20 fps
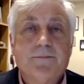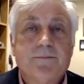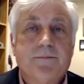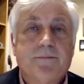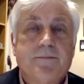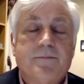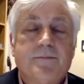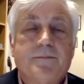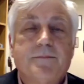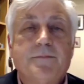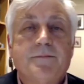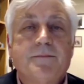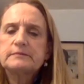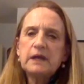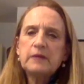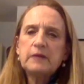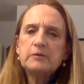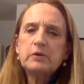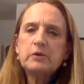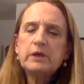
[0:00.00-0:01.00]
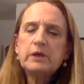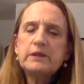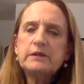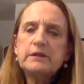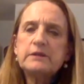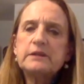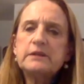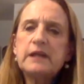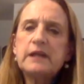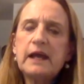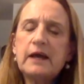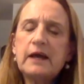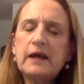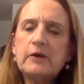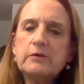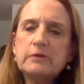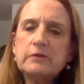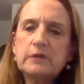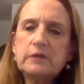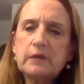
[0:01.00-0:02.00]
I'm going to
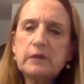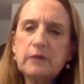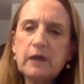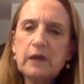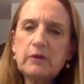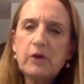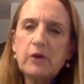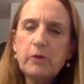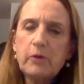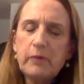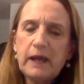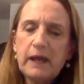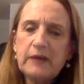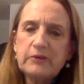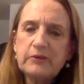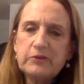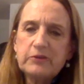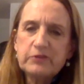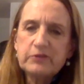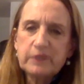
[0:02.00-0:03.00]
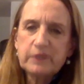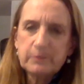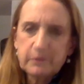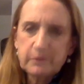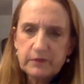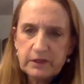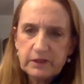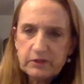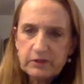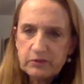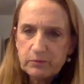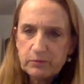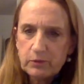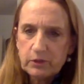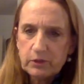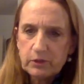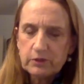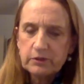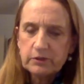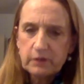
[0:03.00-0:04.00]
now, I'll go back to some of these
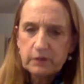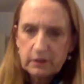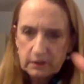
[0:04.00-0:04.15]
more